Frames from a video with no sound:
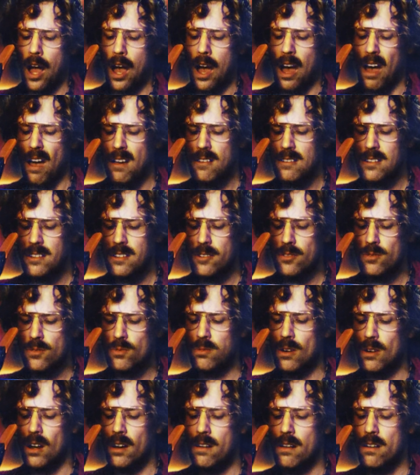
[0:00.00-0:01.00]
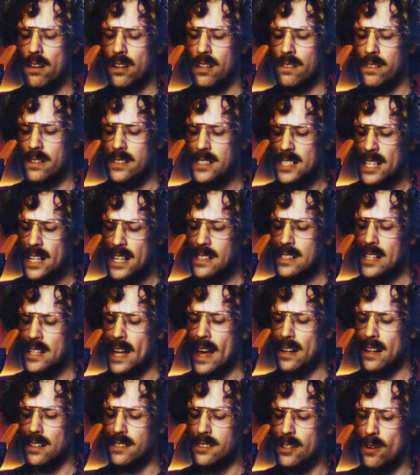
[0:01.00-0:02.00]
I was just wondering if the
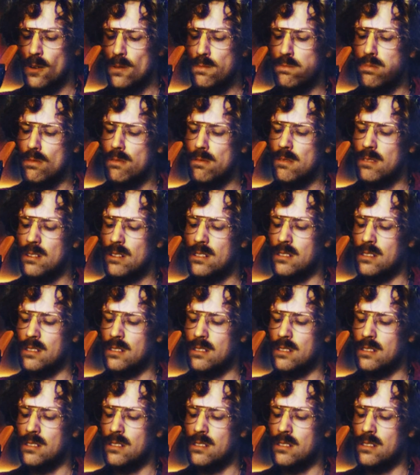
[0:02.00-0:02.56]
tic-tac-toe board